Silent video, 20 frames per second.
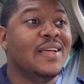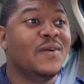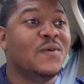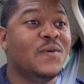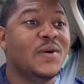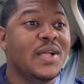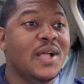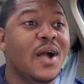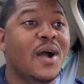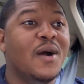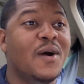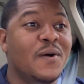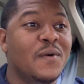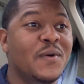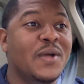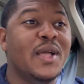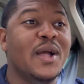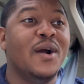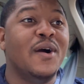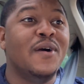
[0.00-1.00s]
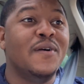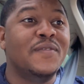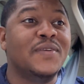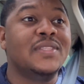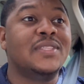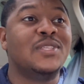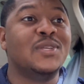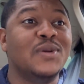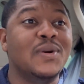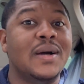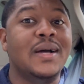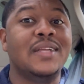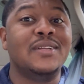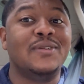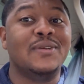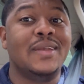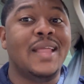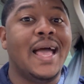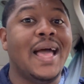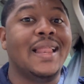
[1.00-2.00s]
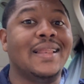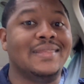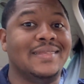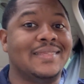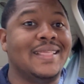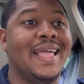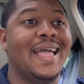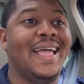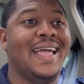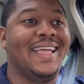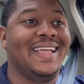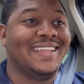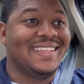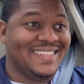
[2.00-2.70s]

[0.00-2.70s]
we we over two hundred dollars now,